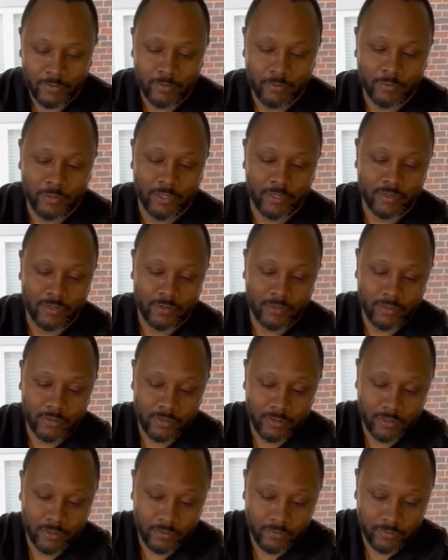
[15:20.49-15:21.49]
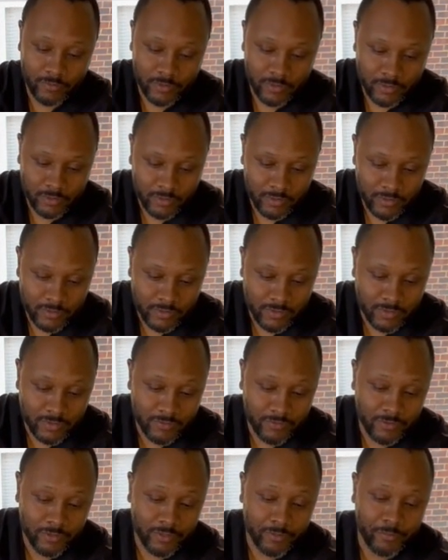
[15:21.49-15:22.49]
But it's good to get released, because
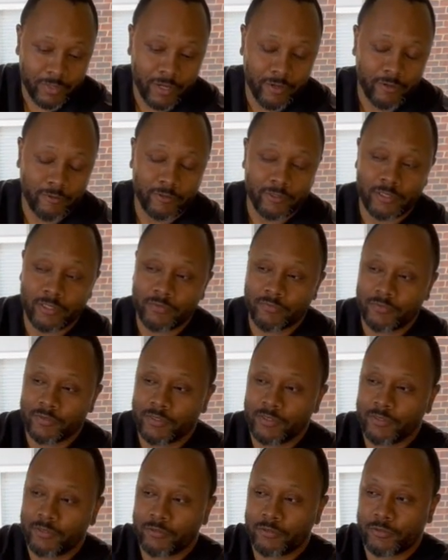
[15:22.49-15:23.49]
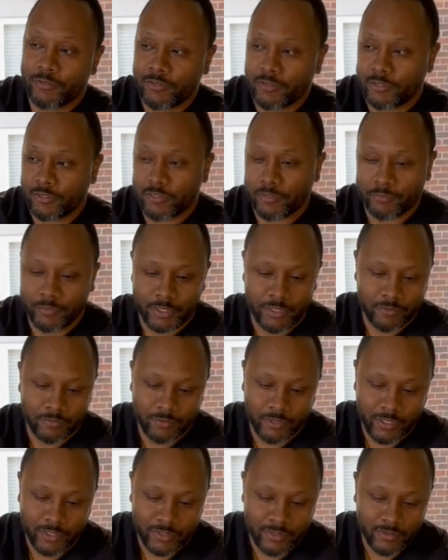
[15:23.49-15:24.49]
if you're powerlifting or you're bench
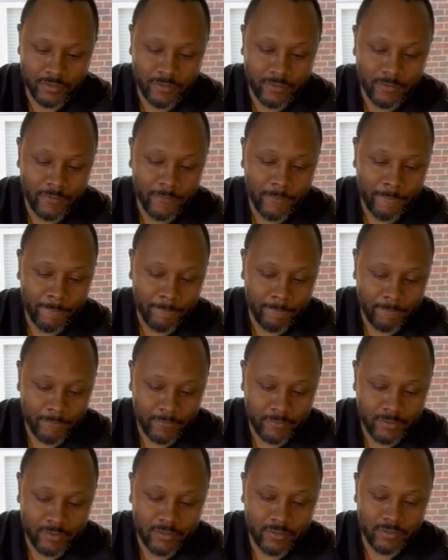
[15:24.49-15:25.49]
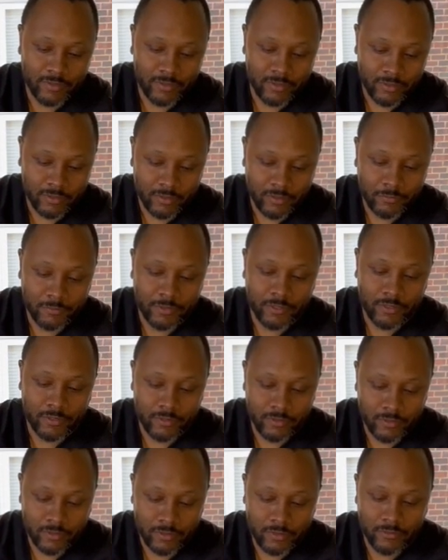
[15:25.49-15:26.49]
pressing, you need to get up
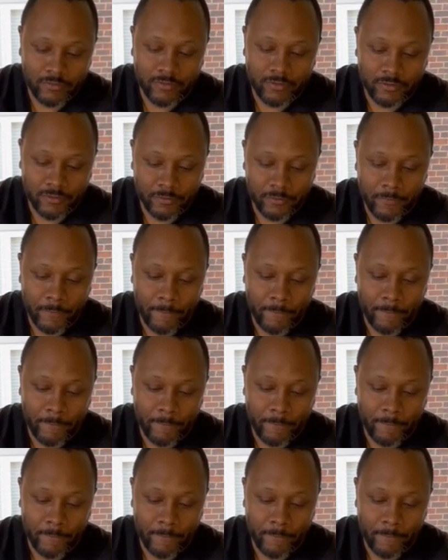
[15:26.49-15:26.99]
underneath there.